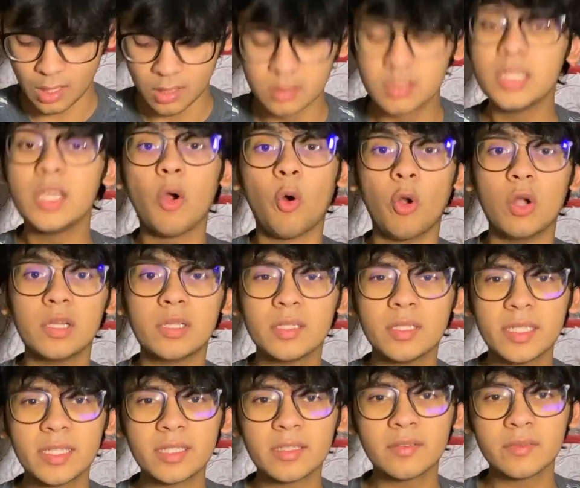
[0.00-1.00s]
The
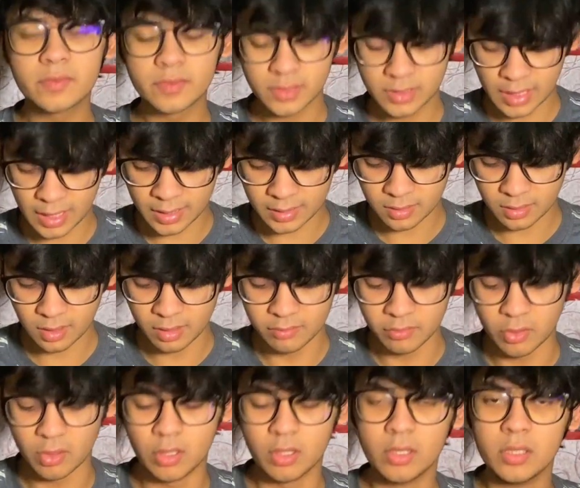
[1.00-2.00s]
alternative that
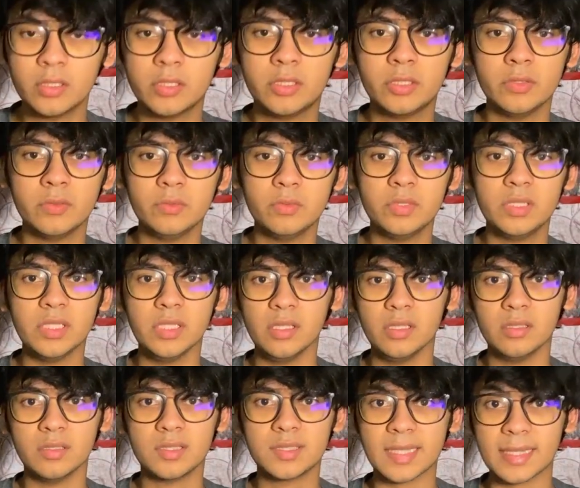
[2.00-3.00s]
I've heard to
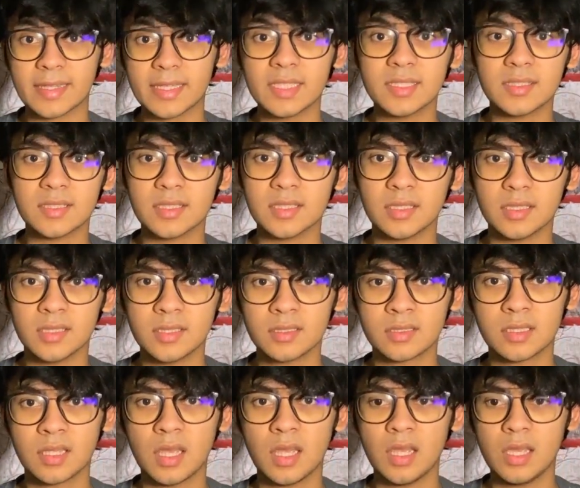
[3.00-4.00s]
the Sinha
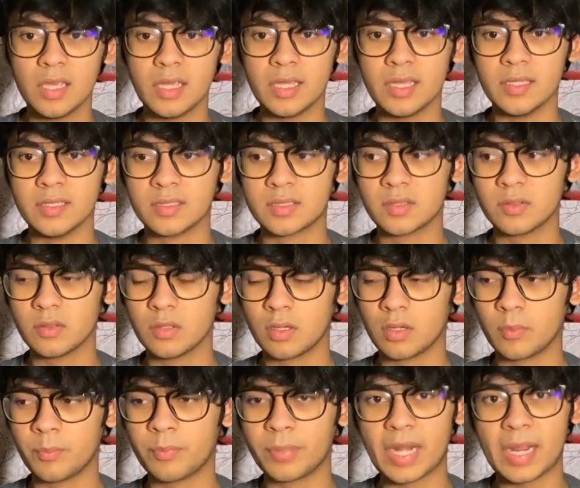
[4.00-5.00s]
series is
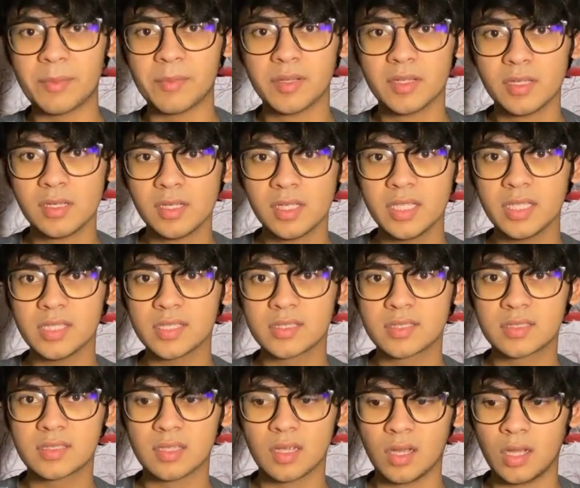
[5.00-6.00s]
primarily
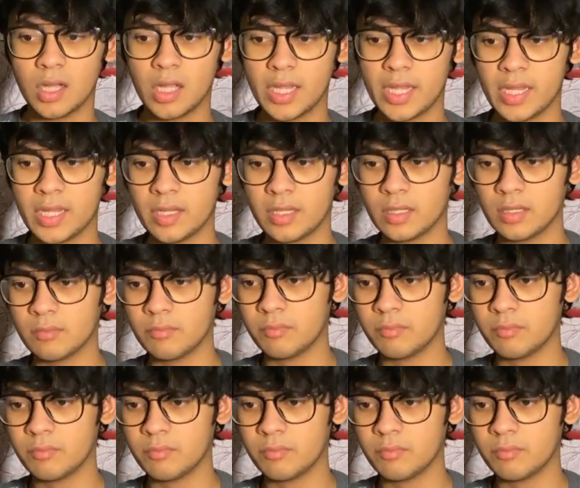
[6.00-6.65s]
the